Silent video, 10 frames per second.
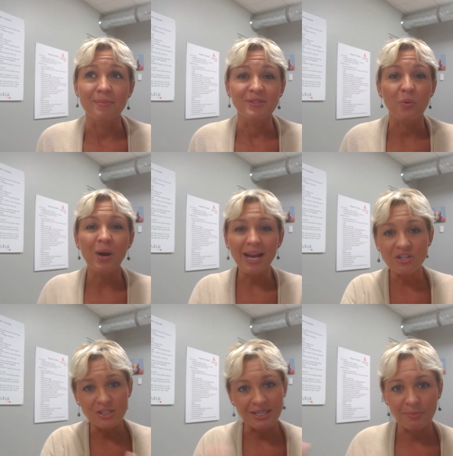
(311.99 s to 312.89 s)
So what I
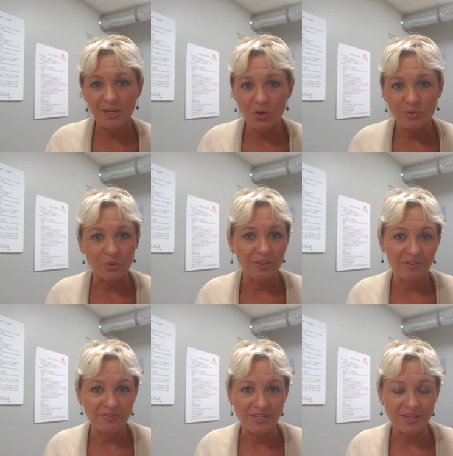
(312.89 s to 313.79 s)
just explained to you is only
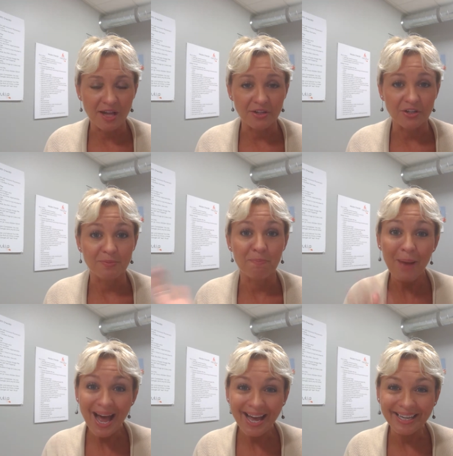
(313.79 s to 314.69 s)
$15,
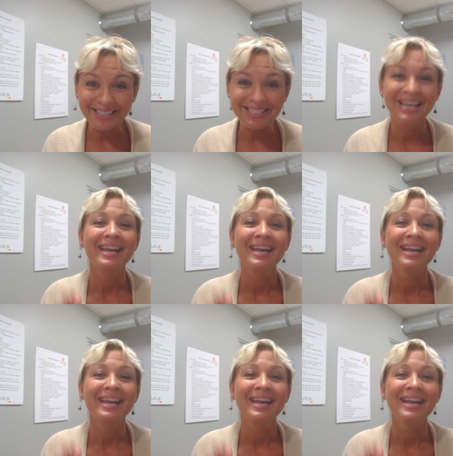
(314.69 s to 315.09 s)
but